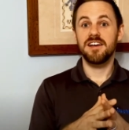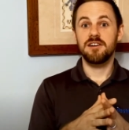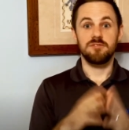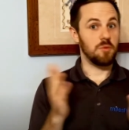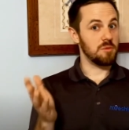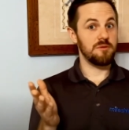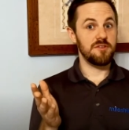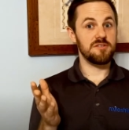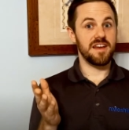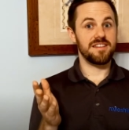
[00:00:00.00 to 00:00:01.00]
For more
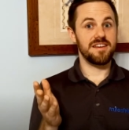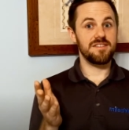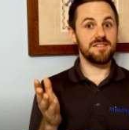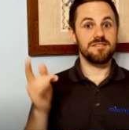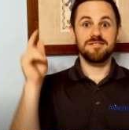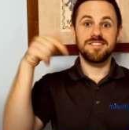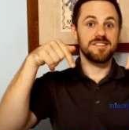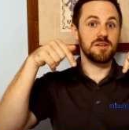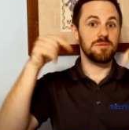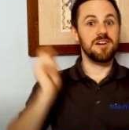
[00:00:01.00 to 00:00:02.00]
reviews like this,
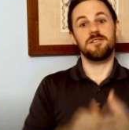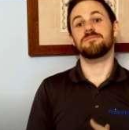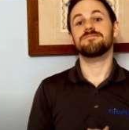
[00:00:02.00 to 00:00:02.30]
click below.